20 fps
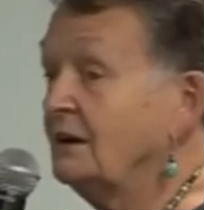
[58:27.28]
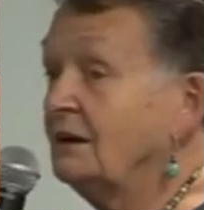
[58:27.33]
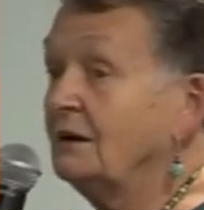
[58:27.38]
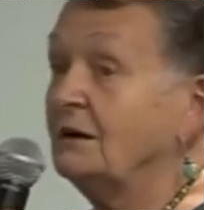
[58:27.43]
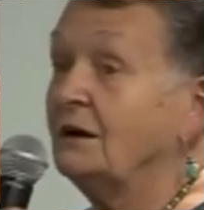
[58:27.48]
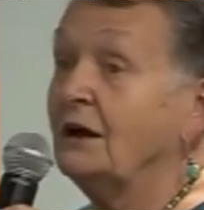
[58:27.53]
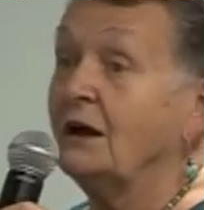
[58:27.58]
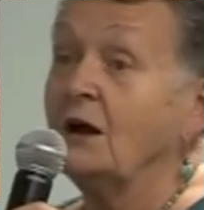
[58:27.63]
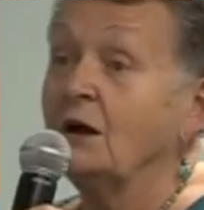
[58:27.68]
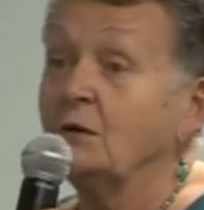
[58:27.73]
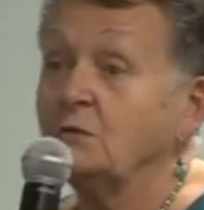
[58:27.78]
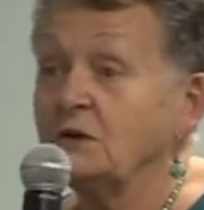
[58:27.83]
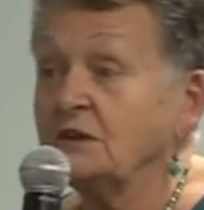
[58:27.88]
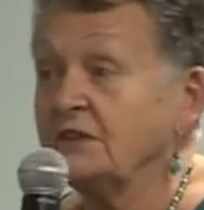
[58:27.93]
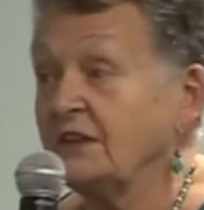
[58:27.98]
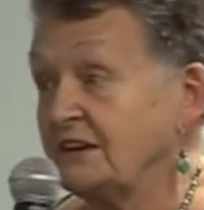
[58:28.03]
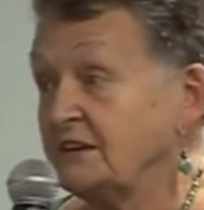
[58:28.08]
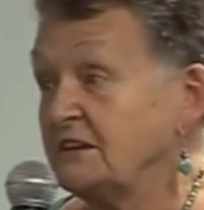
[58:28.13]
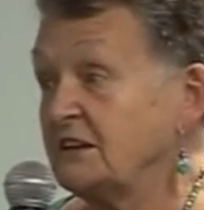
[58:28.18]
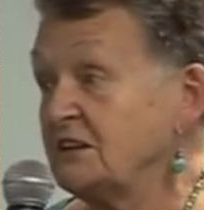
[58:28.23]
oh,
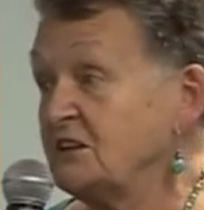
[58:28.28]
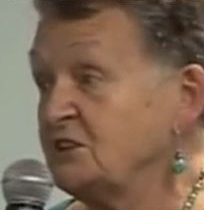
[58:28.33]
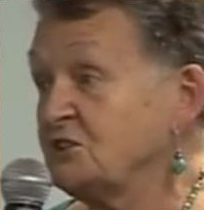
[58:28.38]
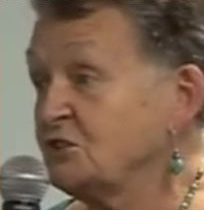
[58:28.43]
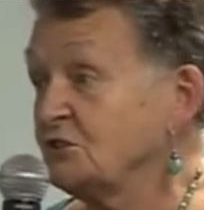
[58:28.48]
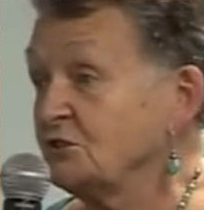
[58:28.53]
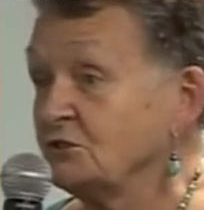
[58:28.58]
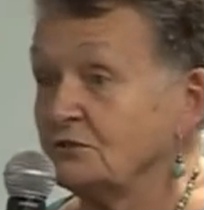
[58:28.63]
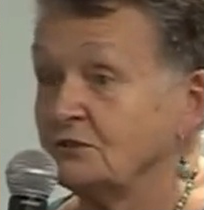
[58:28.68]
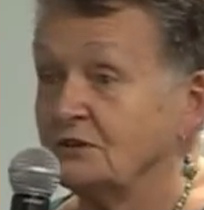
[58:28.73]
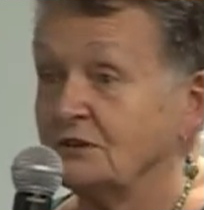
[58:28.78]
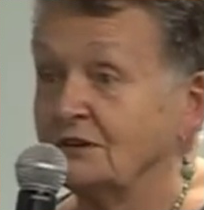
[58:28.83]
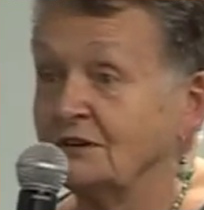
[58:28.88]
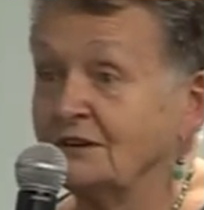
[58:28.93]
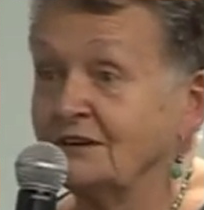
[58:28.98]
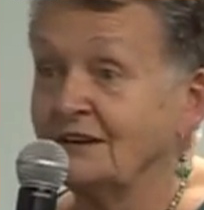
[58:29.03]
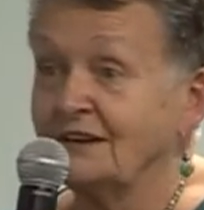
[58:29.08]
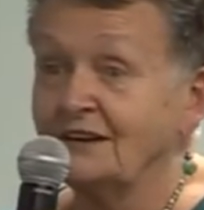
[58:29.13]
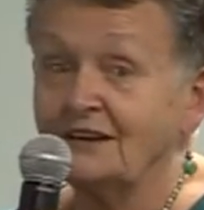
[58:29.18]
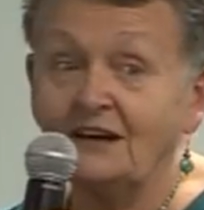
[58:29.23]
well, they need to.
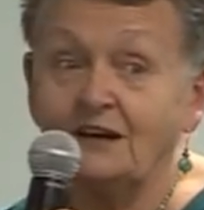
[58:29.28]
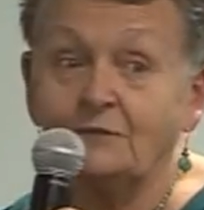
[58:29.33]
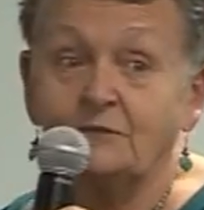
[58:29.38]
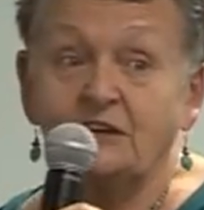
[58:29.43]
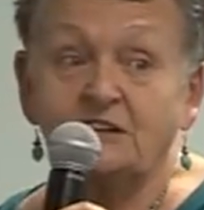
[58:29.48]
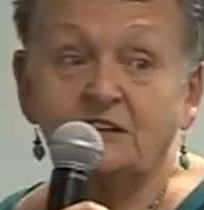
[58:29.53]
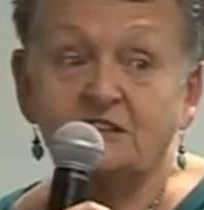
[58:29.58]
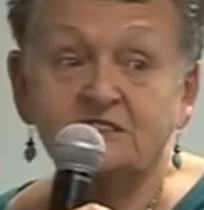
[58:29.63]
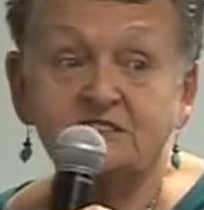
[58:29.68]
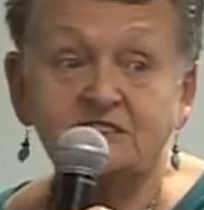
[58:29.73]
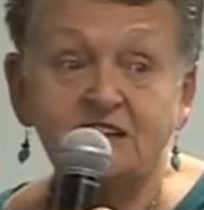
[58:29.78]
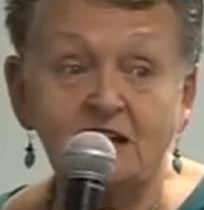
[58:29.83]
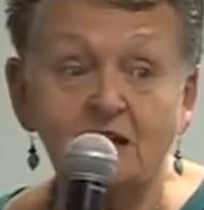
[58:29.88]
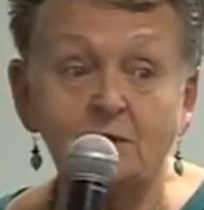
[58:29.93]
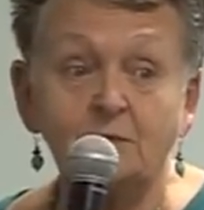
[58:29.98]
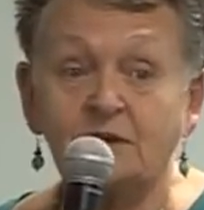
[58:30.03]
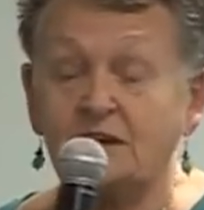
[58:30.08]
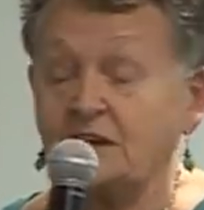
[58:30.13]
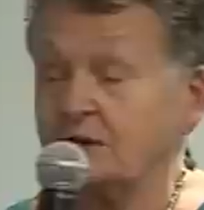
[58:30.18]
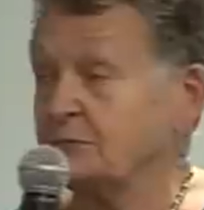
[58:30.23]
I mean, it's
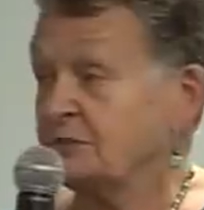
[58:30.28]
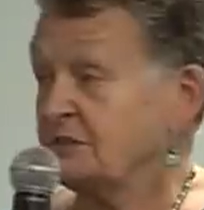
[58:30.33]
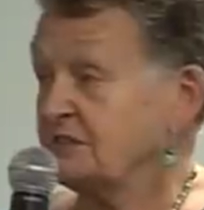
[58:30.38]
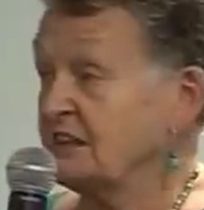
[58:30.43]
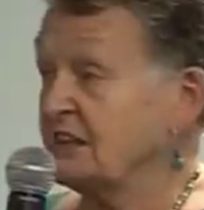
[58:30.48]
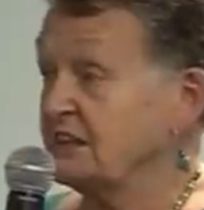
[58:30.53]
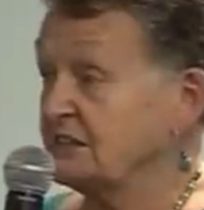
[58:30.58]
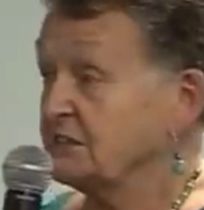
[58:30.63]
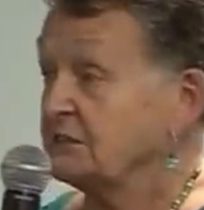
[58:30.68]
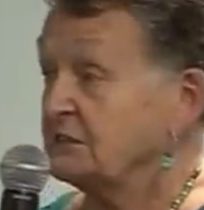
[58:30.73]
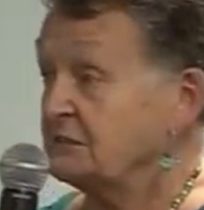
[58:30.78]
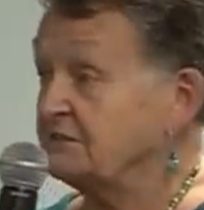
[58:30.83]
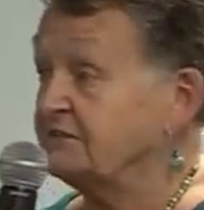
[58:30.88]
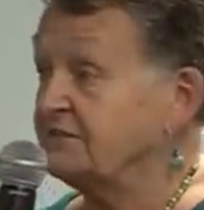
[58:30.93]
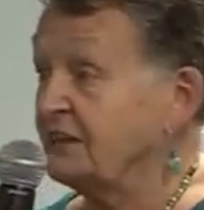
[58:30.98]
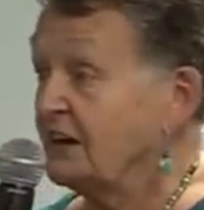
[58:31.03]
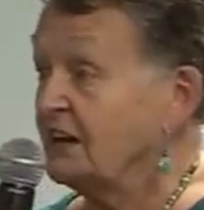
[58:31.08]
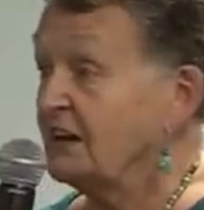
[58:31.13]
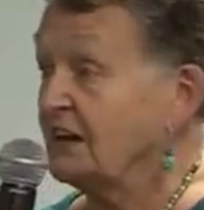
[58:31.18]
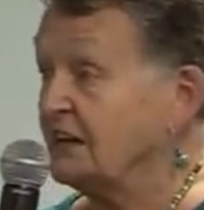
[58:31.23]
now being presented at
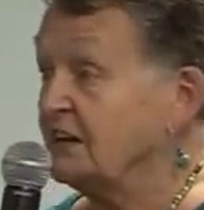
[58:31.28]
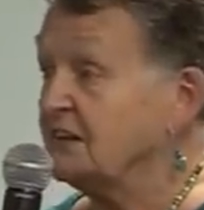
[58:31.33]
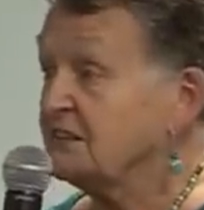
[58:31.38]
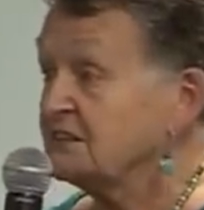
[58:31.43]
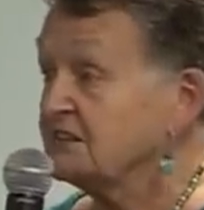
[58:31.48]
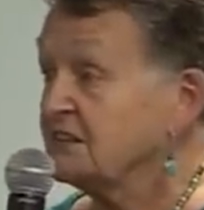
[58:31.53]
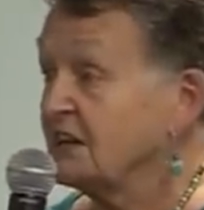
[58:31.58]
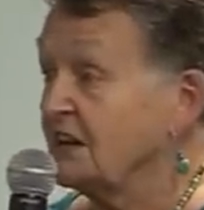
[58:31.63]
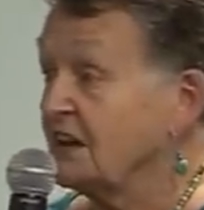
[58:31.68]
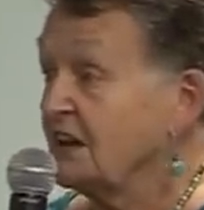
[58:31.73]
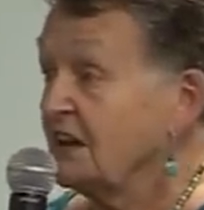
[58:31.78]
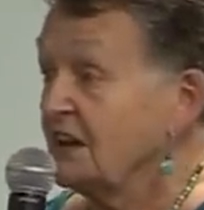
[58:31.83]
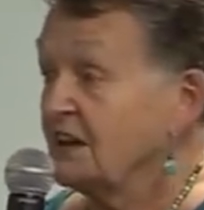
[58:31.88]
Filex,